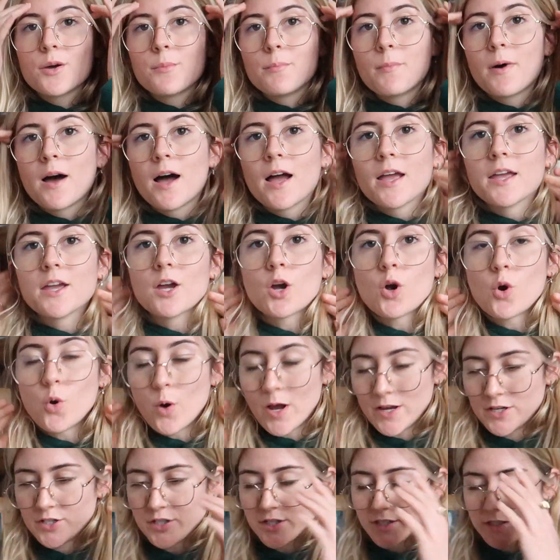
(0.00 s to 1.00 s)
my
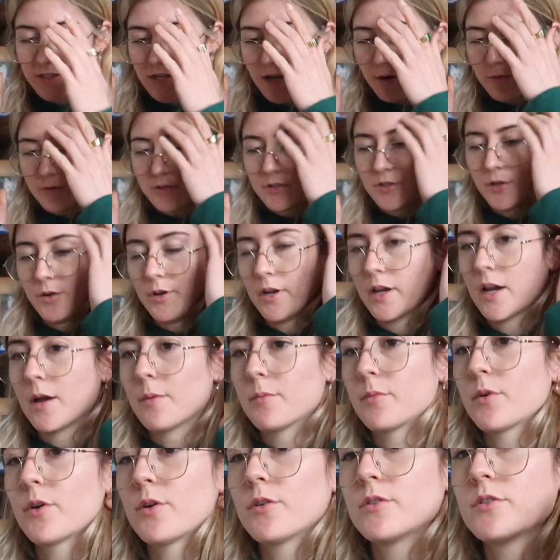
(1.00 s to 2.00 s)
questions that I was doing,
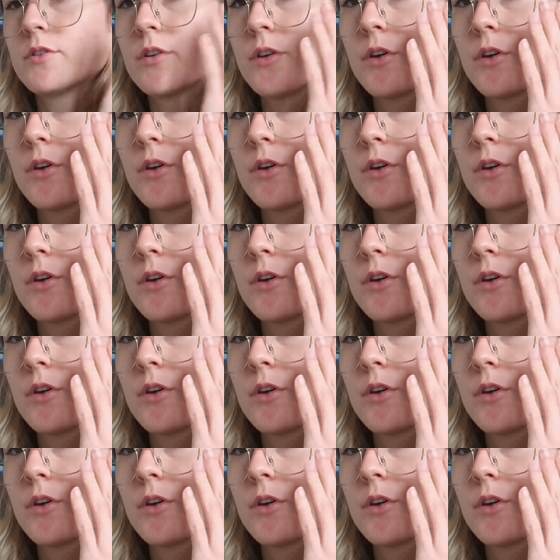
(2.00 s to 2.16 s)
I'm going to